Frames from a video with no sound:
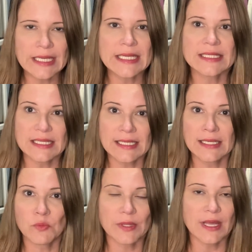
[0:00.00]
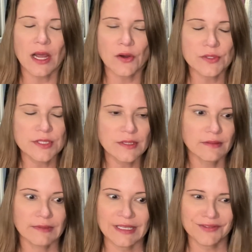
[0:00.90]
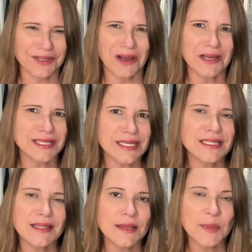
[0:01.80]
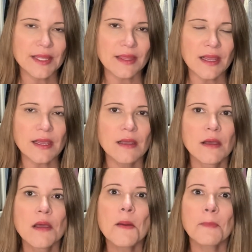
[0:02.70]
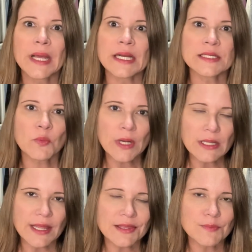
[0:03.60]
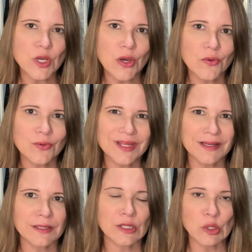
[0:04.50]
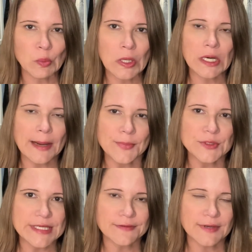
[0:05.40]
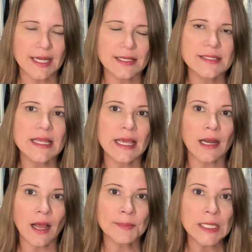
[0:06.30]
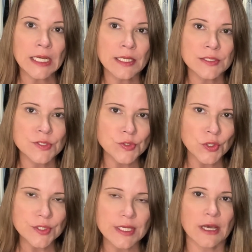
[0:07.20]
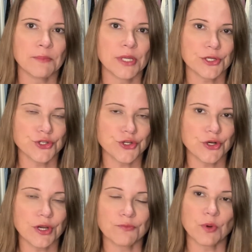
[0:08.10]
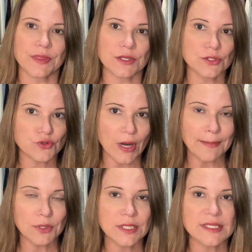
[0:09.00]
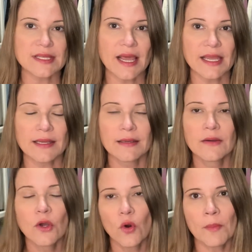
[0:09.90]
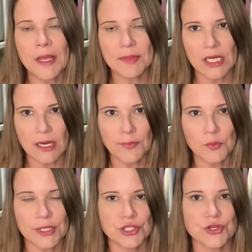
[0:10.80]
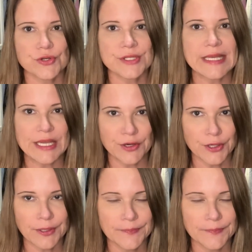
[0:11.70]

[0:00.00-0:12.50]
easily without even contacting them, I think. But I did want to let them know that there were a couple defects, and I'm going to insert a picture of what the strap looks like, or maybe a couple pictures here.